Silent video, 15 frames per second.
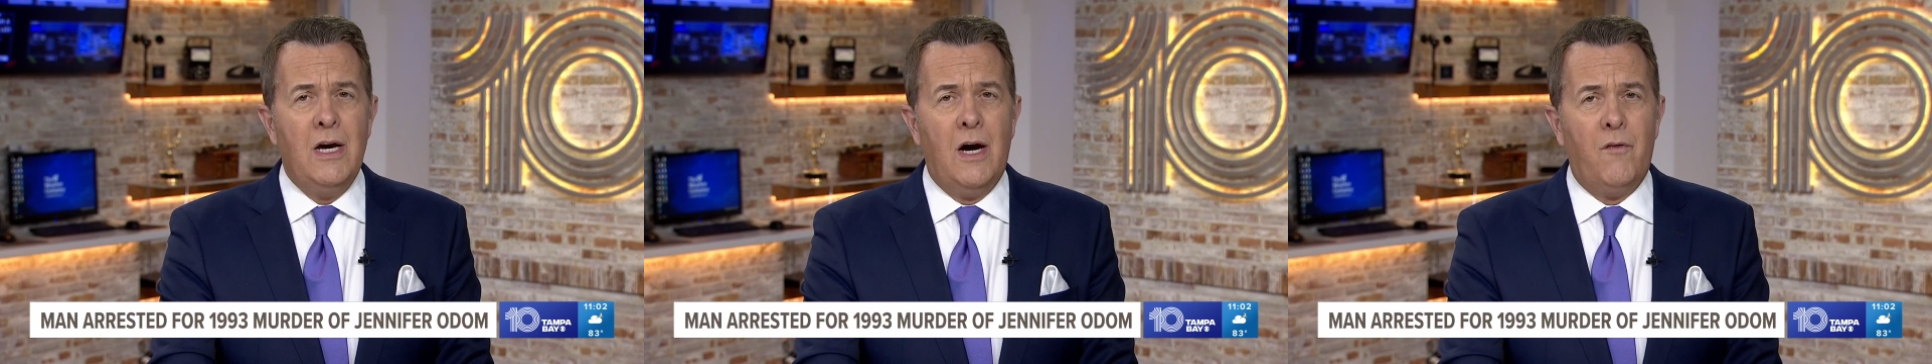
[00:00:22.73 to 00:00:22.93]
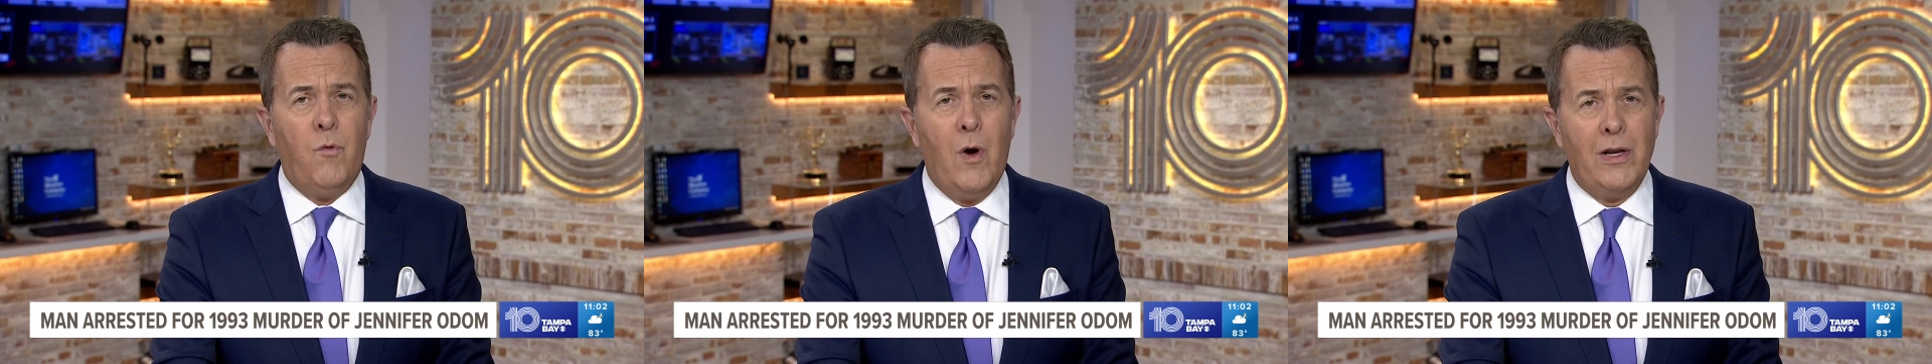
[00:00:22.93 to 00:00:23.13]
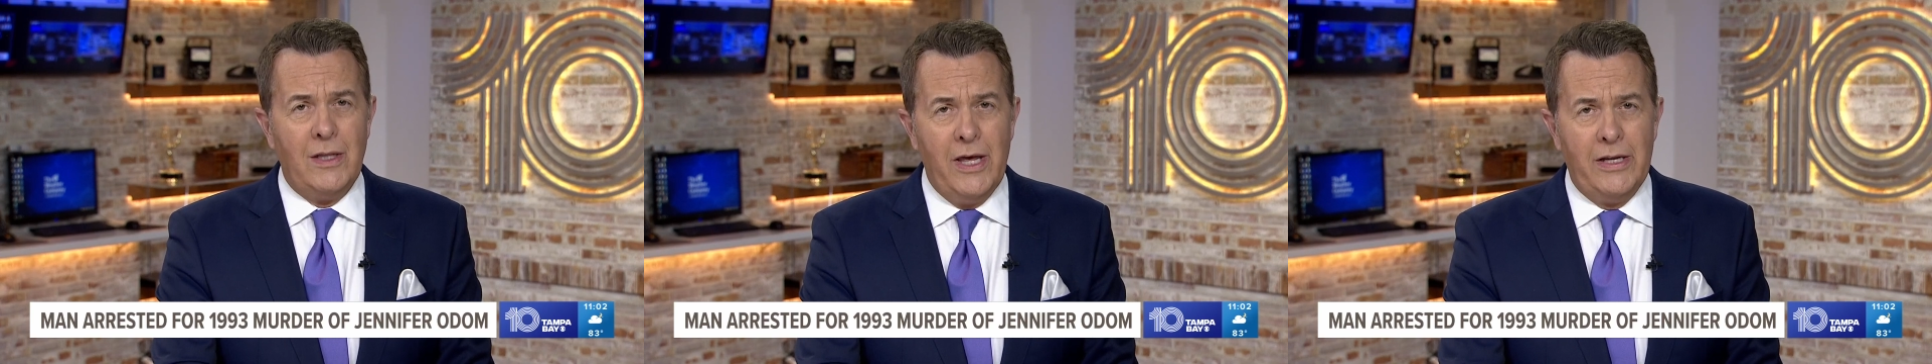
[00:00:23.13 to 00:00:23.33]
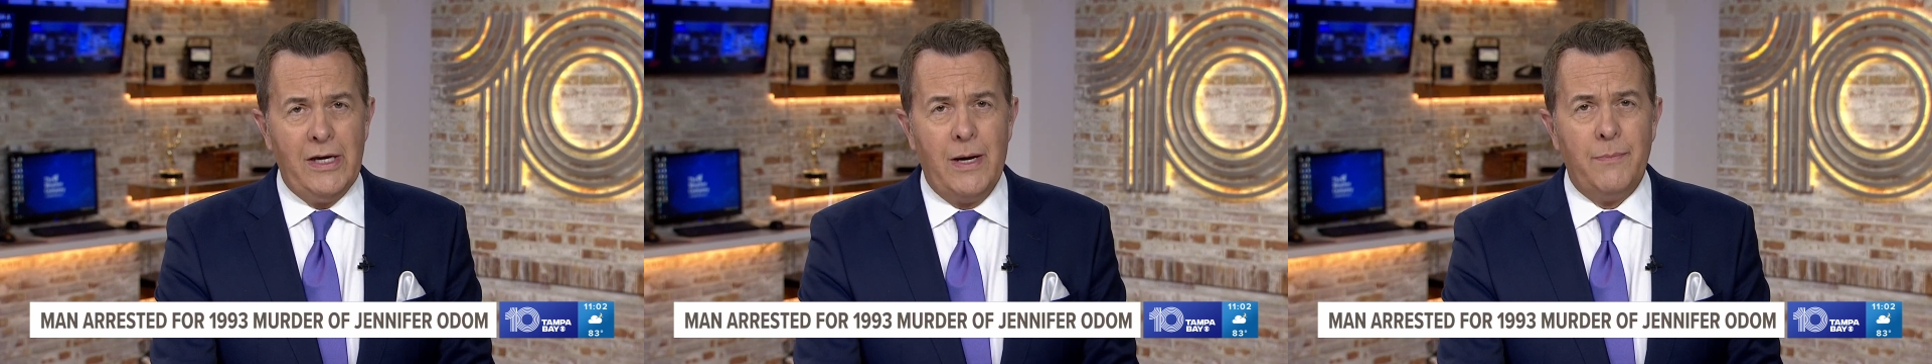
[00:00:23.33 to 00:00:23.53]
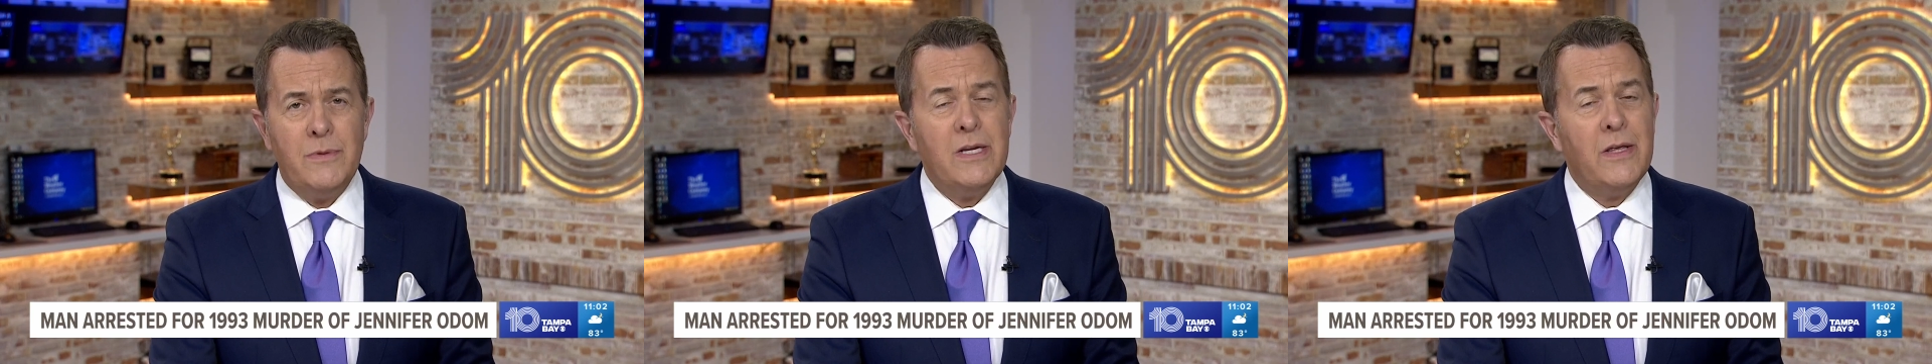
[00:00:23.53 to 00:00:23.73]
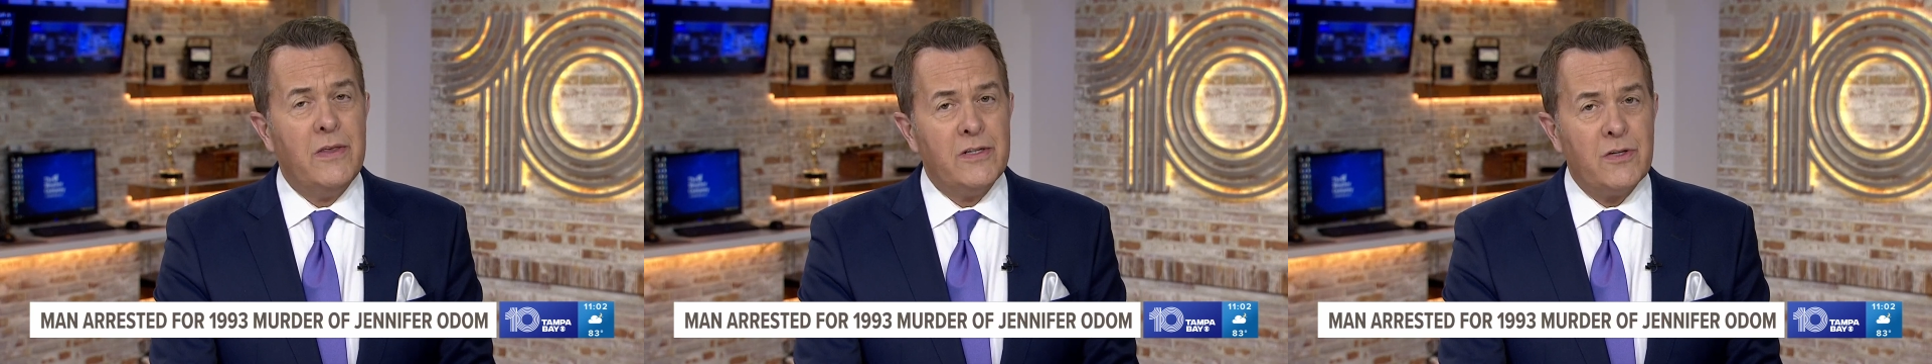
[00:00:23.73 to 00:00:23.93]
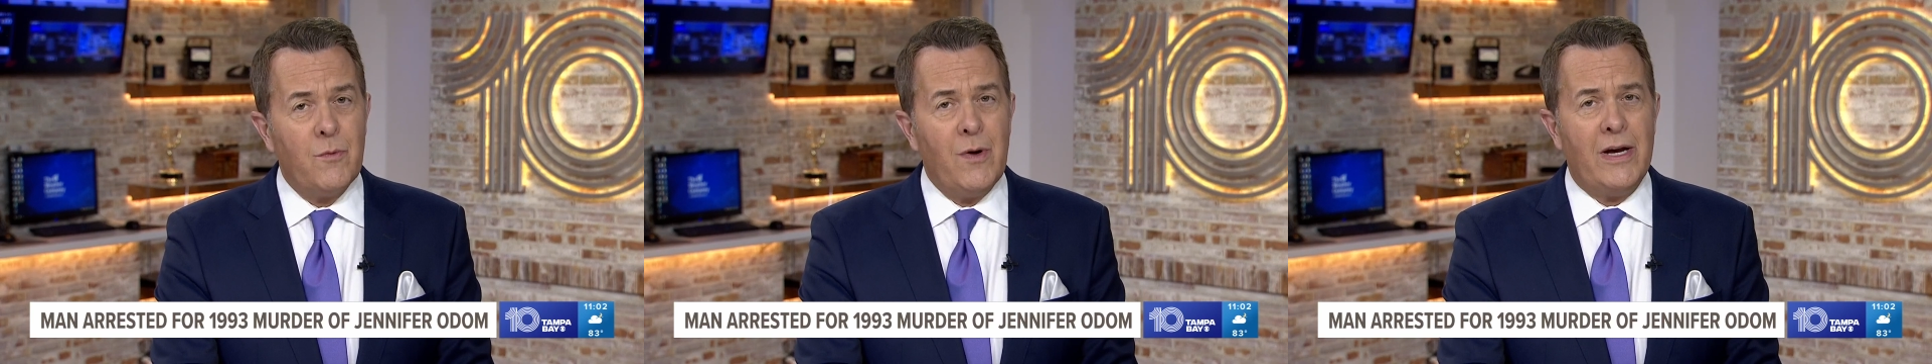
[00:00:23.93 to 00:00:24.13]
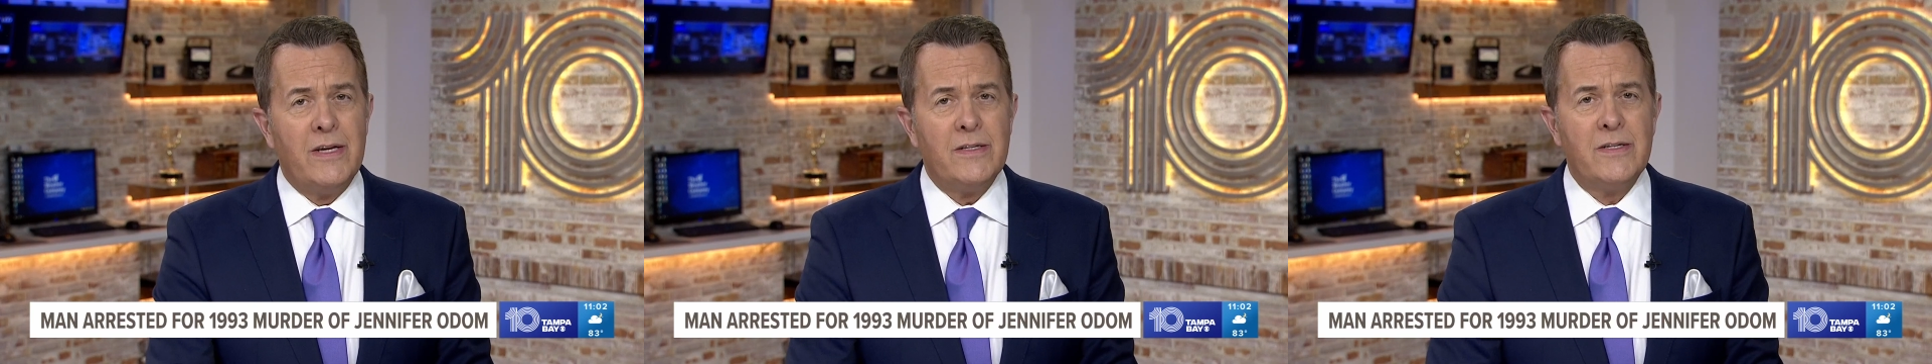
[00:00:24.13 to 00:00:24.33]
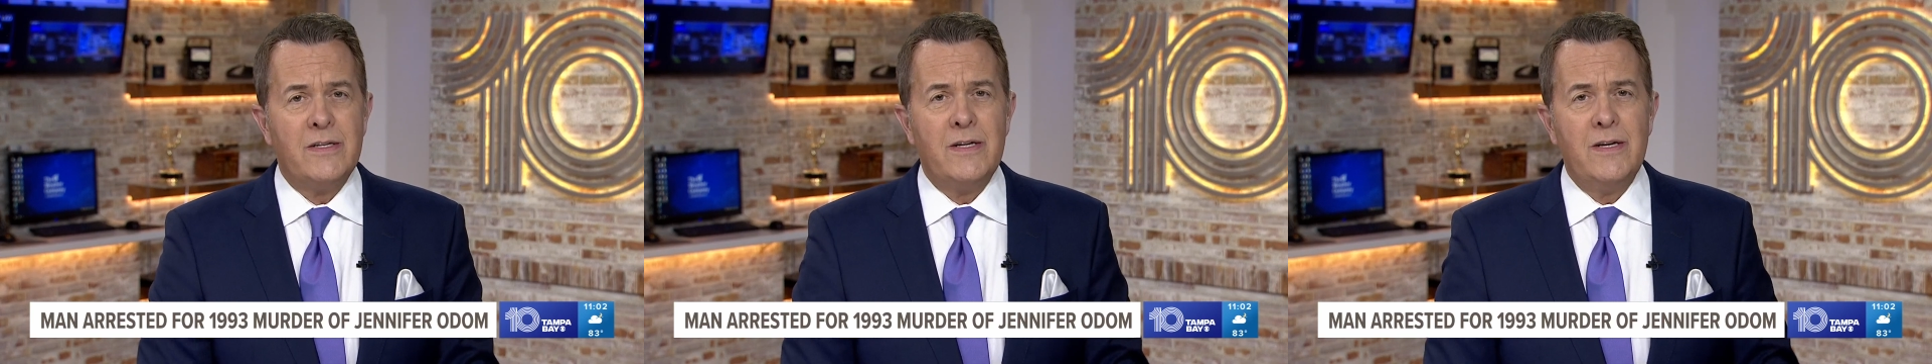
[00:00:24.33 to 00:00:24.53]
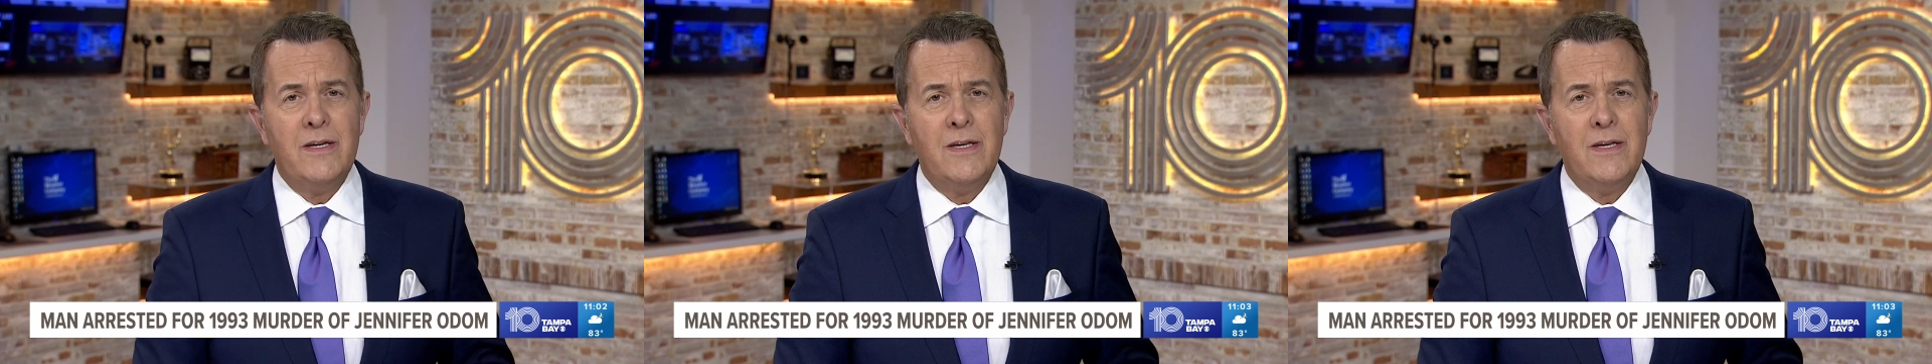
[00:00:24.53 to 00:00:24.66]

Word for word: of what led up to this arrest.